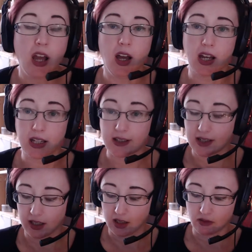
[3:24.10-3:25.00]
I guess,
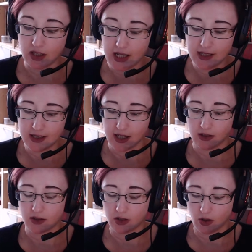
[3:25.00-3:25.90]
nearly 3 years now.
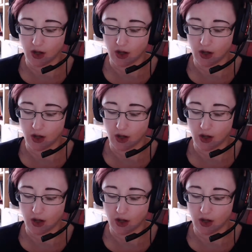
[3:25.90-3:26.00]
So